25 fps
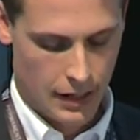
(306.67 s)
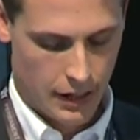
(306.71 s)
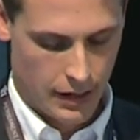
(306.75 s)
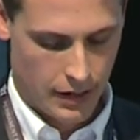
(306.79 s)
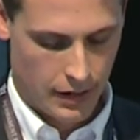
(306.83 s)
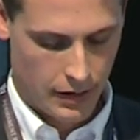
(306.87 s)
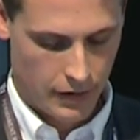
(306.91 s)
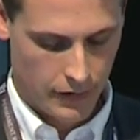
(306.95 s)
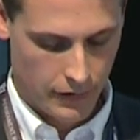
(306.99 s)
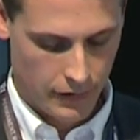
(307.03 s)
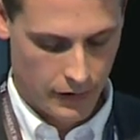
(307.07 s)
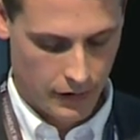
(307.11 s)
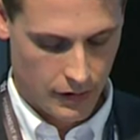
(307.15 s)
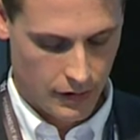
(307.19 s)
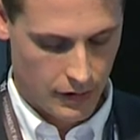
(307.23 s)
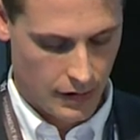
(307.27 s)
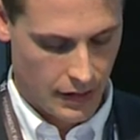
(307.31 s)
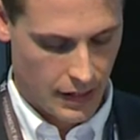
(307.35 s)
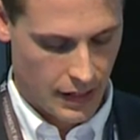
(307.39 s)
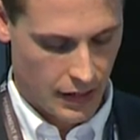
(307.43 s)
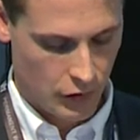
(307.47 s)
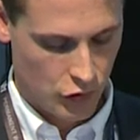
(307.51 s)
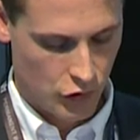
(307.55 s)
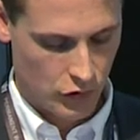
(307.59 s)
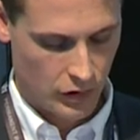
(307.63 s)
uh, the
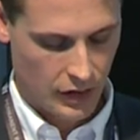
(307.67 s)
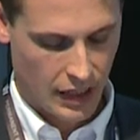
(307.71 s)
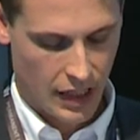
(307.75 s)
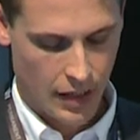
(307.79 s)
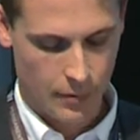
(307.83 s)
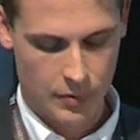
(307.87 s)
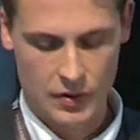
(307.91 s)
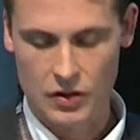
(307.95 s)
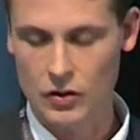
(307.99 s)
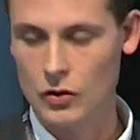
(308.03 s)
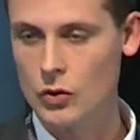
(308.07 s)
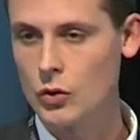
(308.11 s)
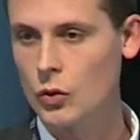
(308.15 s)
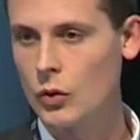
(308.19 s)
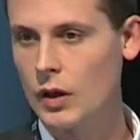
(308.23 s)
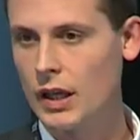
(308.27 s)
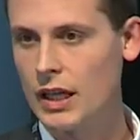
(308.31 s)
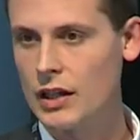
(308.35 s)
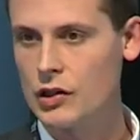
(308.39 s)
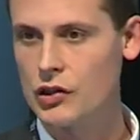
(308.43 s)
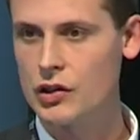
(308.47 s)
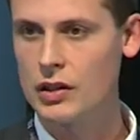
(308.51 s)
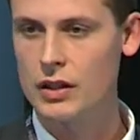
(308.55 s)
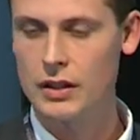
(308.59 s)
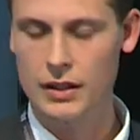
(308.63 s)
Natural Capital
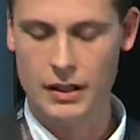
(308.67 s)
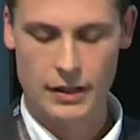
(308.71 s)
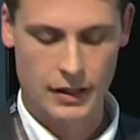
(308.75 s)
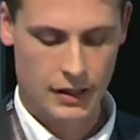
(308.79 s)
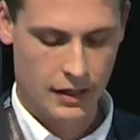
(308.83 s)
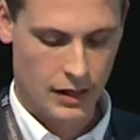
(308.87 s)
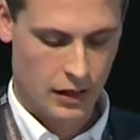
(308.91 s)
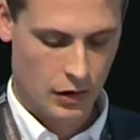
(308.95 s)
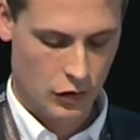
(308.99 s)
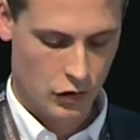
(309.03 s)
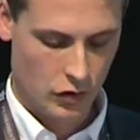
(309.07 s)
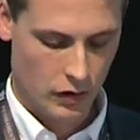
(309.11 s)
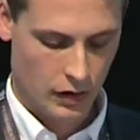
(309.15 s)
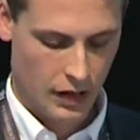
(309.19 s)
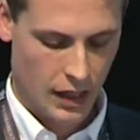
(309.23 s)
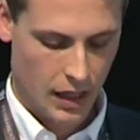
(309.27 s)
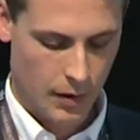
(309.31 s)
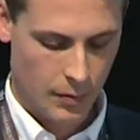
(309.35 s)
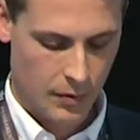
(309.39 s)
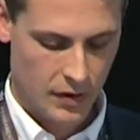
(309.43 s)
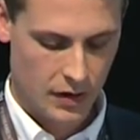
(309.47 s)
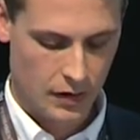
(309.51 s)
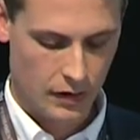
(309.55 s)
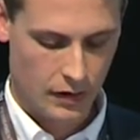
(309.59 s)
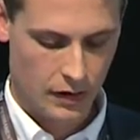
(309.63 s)
Coalition and the Natural
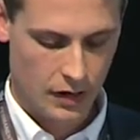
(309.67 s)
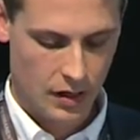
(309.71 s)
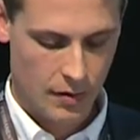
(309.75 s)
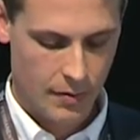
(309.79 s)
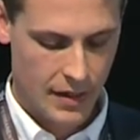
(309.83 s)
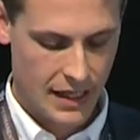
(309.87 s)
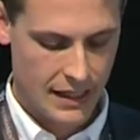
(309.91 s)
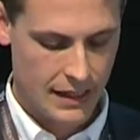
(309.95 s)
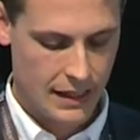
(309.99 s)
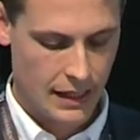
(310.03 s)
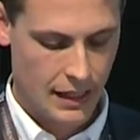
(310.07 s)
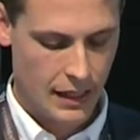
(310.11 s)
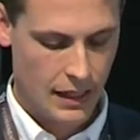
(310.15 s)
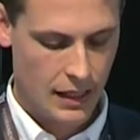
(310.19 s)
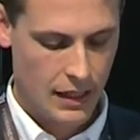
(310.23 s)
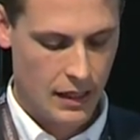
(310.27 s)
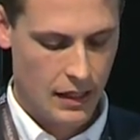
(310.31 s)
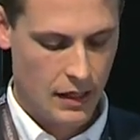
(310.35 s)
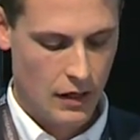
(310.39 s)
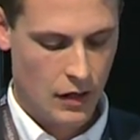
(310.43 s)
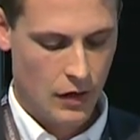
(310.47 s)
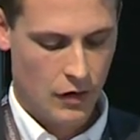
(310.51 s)
Capital Committee